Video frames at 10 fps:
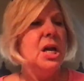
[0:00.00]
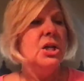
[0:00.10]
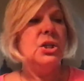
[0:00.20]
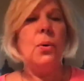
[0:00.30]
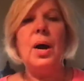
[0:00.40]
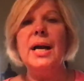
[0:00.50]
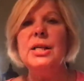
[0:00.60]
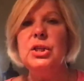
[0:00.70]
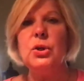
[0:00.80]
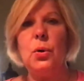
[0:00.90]
So I
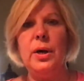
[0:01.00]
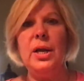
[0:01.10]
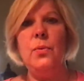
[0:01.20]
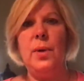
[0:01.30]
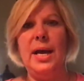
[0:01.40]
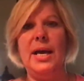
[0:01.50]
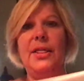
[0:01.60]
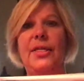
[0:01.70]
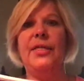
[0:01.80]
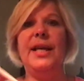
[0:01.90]
started with
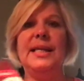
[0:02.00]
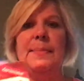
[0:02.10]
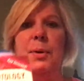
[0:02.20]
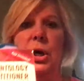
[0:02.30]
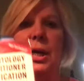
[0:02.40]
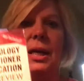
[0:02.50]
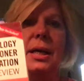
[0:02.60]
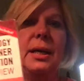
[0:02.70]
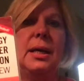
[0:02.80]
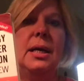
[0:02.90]
this book,
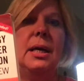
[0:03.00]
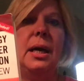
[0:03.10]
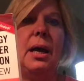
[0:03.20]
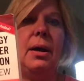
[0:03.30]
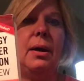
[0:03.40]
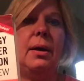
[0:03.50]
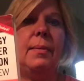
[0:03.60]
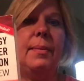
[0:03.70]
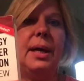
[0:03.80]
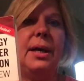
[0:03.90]

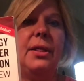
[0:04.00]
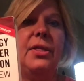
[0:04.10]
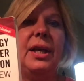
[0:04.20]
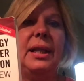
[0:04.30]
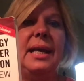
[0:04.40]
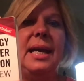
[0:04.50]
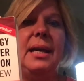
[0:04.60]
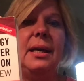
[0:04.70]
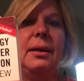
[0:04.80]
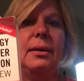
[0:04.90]
the Leak